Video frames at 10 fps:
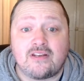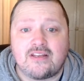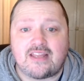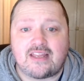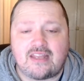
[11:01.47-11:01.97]

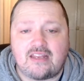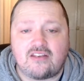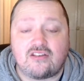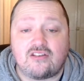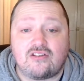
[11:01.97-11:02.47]
that they
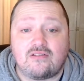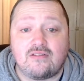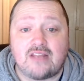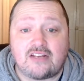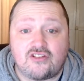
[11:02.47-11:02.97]

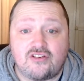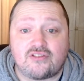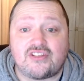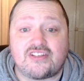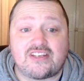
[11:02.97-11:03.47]
that due to
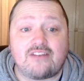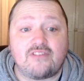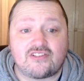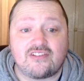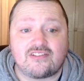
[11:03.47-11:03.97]
the
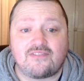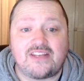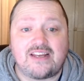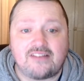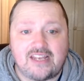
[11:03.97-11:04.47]
seriousness of the
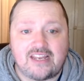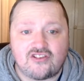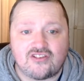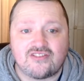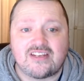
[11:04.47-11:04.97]

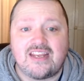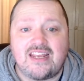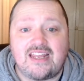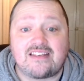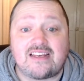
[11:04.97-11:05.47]
allegations,
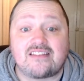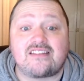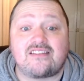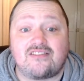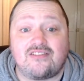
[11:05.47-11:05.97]
it had
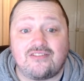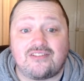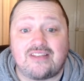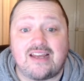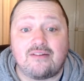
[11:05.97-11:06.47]
stood
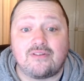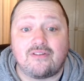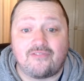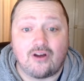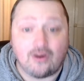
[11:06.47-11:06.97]
down the
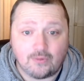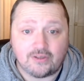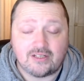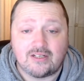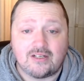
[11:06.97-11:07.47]
forward.
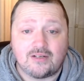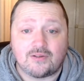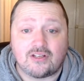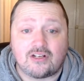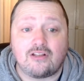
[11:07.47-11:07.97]

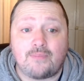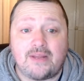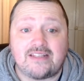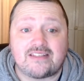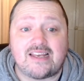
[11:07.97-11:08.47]
The club
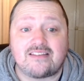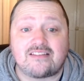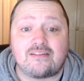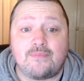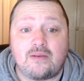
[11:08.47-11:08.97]
intends
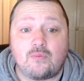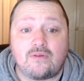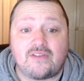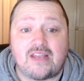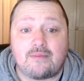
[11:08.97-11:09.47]
to meet
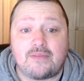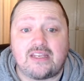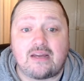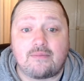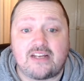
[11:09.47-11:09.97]
with
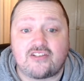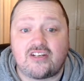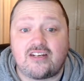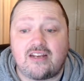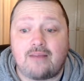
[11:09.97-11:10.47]

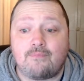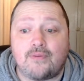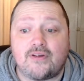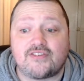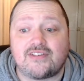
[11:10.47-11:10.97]
Kamikamica in
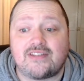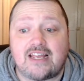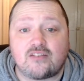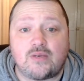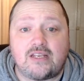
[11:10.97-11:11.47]
person next week.